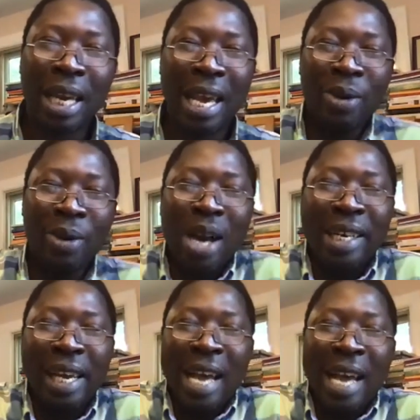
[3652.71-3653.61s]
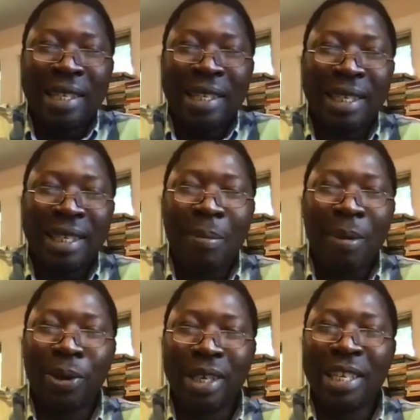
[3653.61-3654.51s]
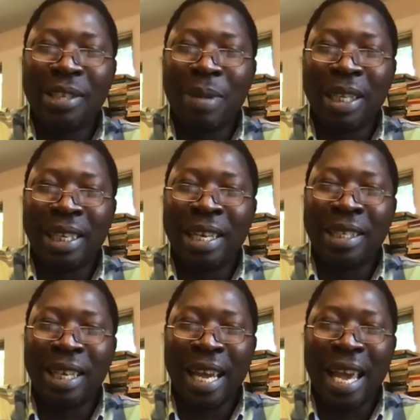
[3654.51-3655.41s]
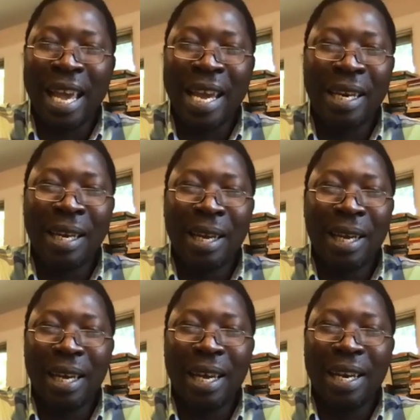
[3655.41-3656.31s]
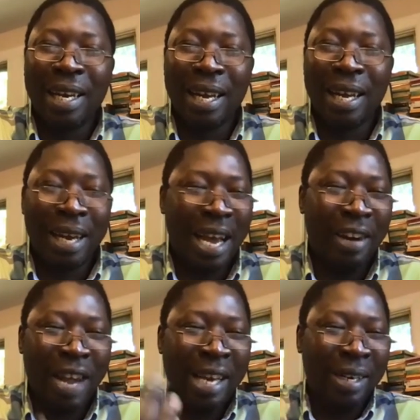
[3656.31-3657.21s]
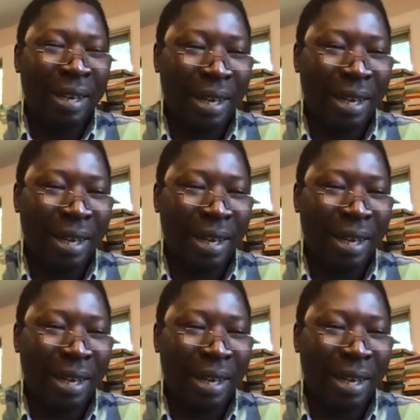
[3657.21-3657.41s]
And one day I just stumbled on these materials again, and and I read.